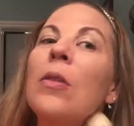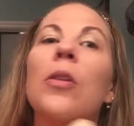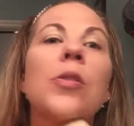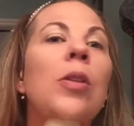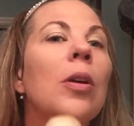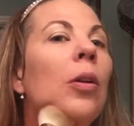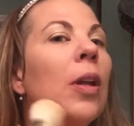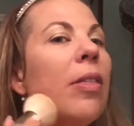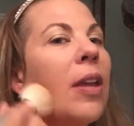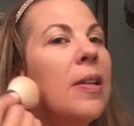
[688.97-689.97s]
those are the
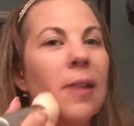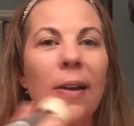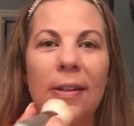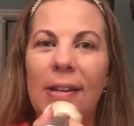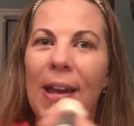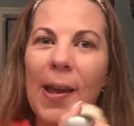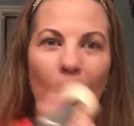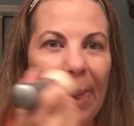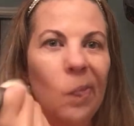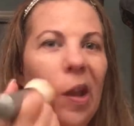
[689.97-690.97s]
only things I could take,
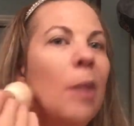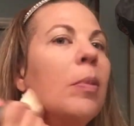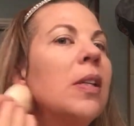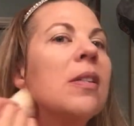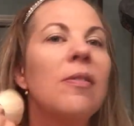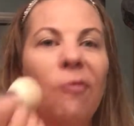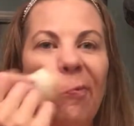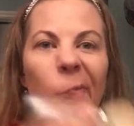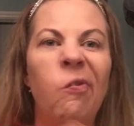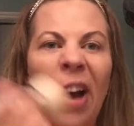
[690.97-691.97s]
I'd be
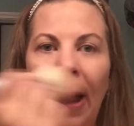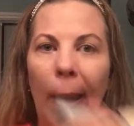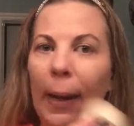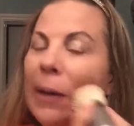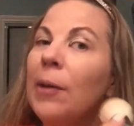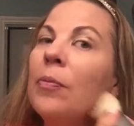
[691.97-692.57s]
fine.